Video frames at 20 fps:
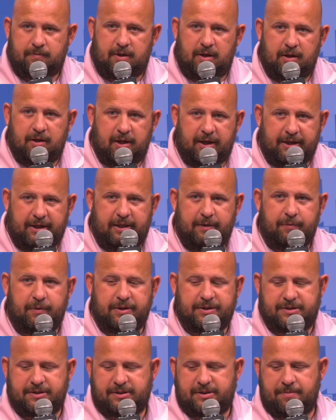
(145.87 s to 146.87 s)
Like he
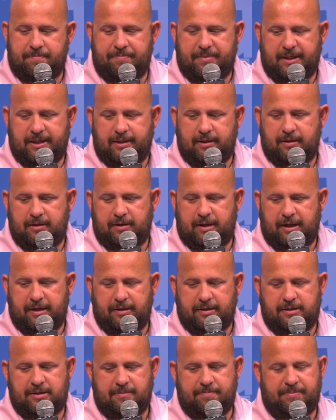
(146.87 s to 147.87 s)
wants us to beat,
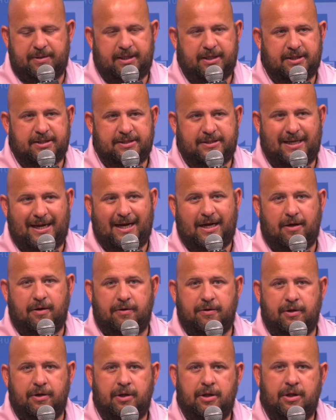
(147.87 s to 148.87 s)
like to beat us
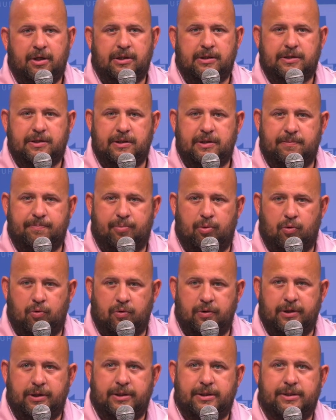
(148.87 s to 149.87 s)
down, to the
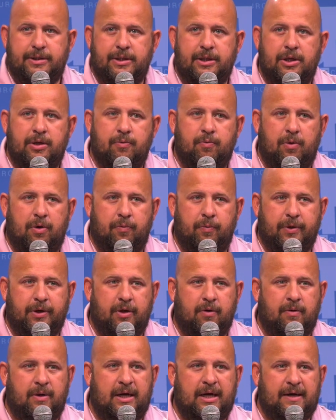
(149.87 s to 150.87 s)
point where we
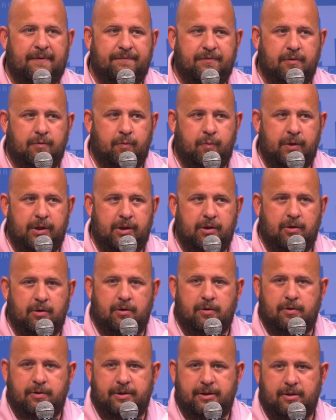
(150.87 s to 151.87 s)
don't have the will
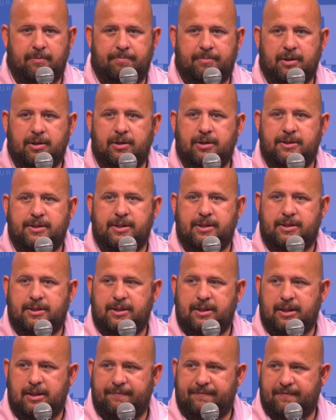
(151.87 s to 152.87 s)
or the ability to
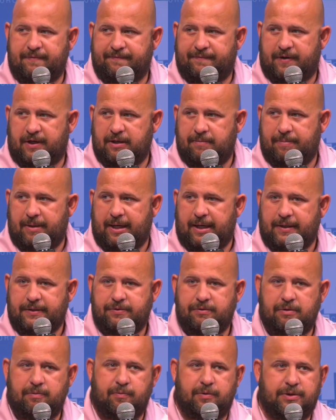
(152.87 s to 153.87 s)
even fight back. So
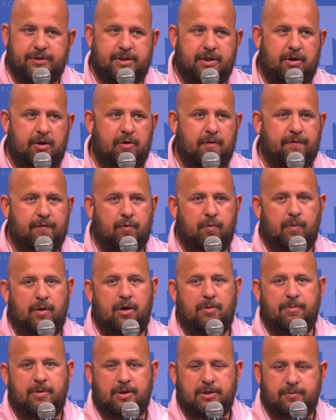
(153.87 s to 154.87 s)
mm-hmm. he wants to
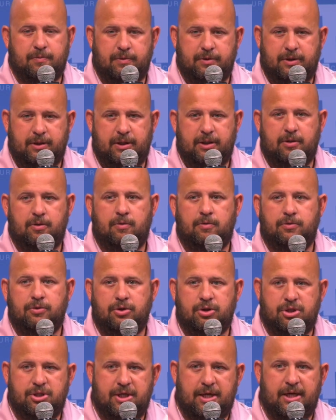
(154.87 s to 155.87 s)
overwhelm us with guilt and
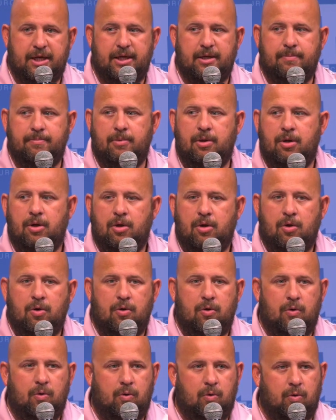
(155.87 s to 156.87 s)
shame
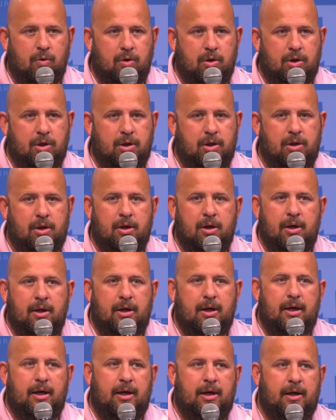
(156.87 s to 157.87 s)
mm-hmm. or
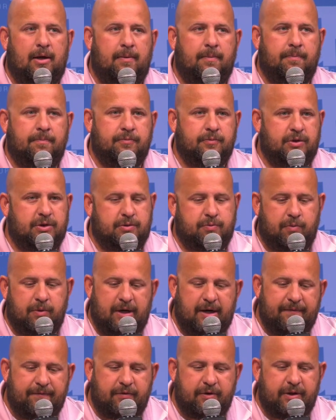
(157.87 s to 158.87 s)
um, just
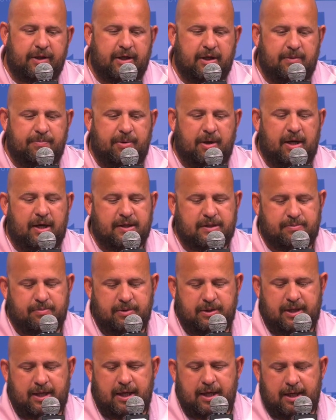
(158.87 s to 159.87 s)
whatever that he possibly
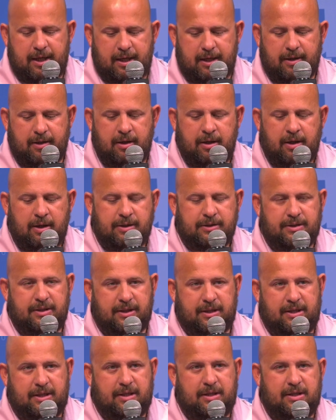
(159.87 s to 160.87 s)
can to,
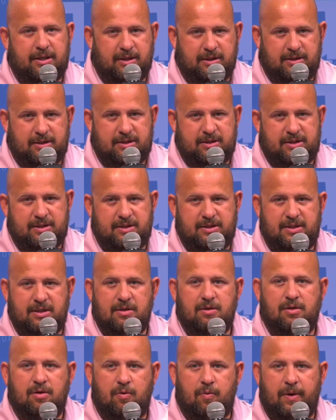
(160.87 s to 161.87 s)
to
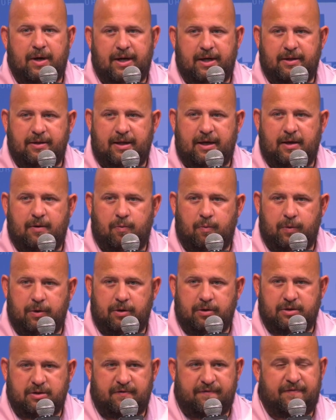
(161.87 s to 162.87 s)
steal away that
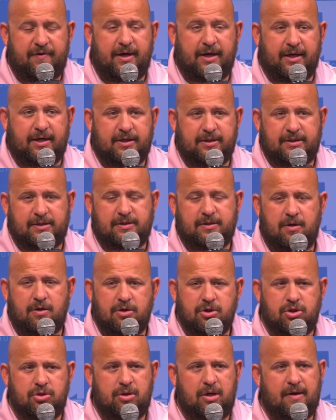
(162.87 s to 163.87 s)
will to fight. Because as long
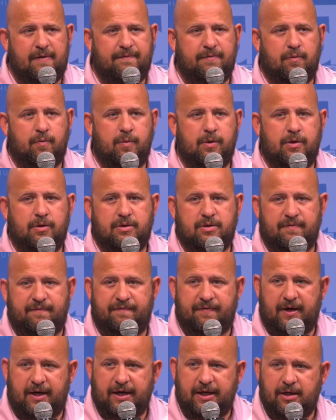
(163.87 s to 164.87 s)
as you have the will to
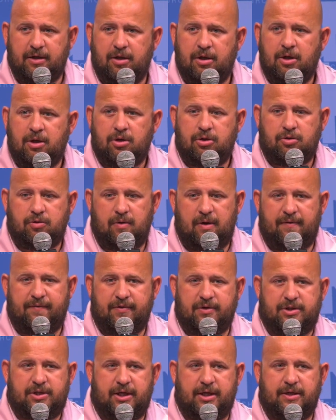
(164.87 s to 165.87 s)
fight, you have a
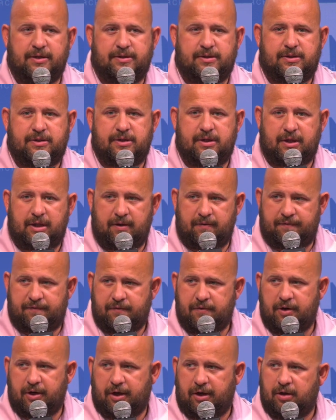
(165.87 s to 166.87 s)
chance to get
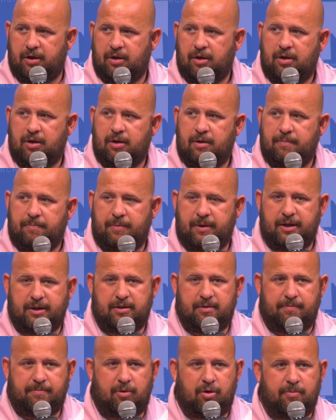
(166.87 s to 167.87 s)
free. But at
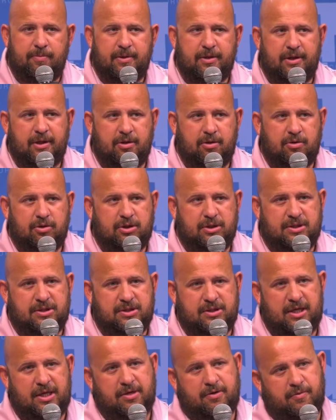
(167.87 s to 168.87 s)
the yeah. moment that you just
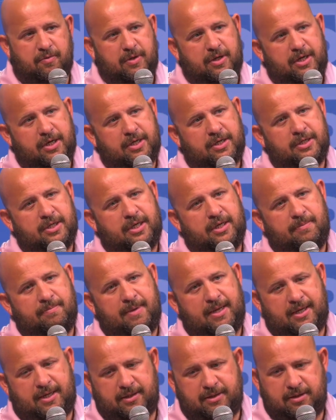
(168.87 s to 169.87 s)
settle in and
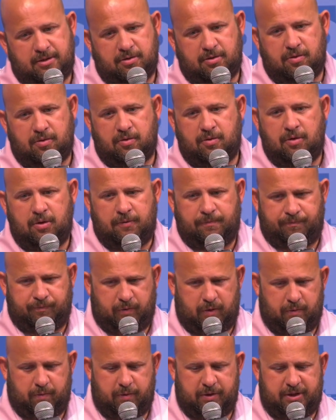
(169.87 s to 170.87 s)
make a deal
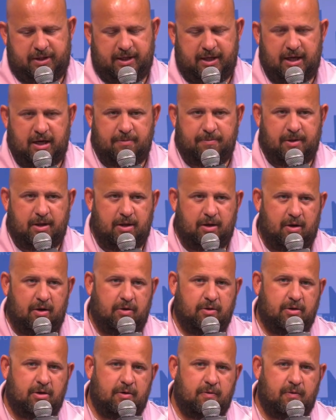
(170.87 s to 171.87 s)
with the enemy and go,
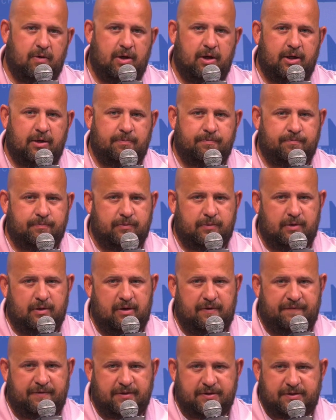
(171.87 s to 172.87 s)
you know what,
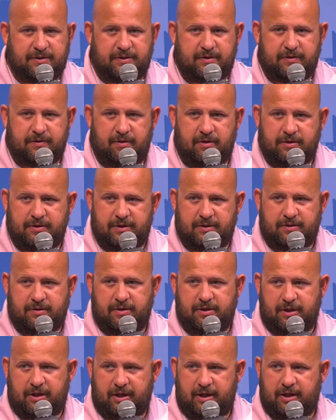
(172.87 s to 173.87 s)
if this is as good as it's going
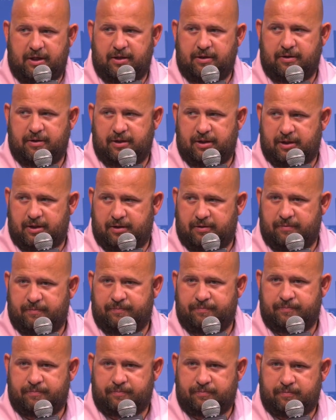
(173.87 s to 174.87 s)
to get, then
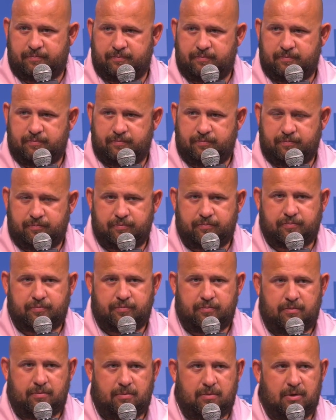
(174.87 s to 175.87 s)
mm-hmm.
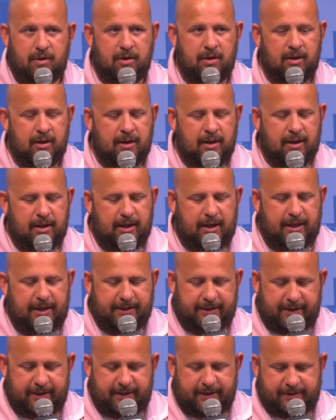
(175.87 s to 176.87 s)
I
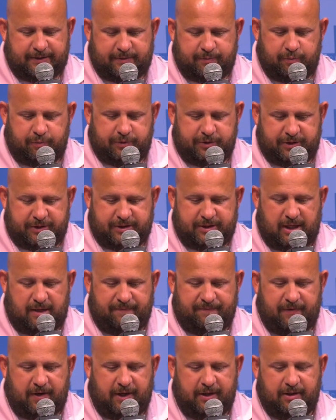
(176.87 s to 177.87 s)
guess we'll just stop
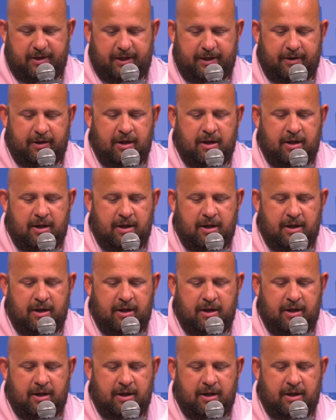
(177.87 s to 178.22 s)
fighting. Like,